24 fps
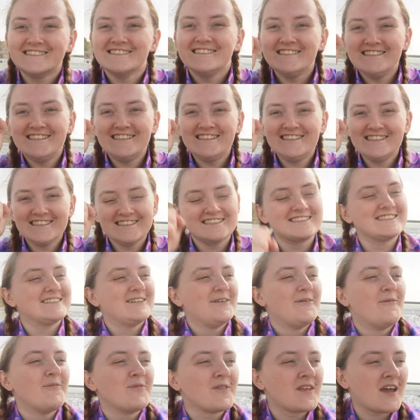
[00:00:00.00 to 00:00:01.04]
Yes!
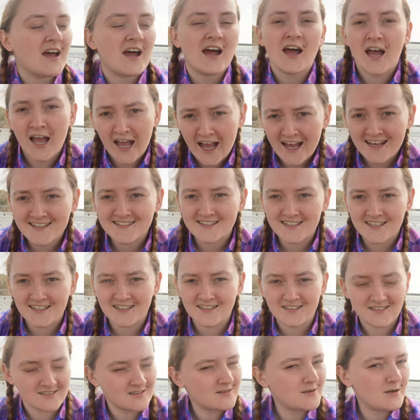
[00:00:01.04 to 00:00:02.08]
As
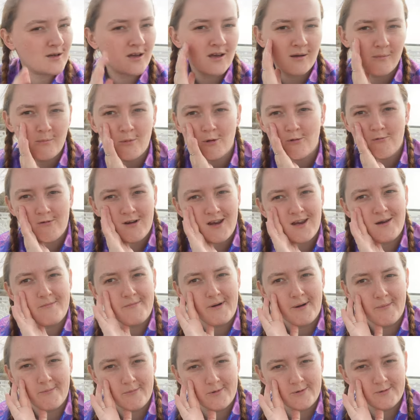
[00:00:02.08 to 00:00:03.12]
in, Marine
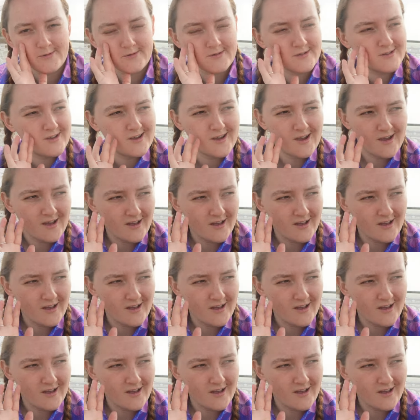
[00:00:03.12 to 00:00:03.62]
Mumbles.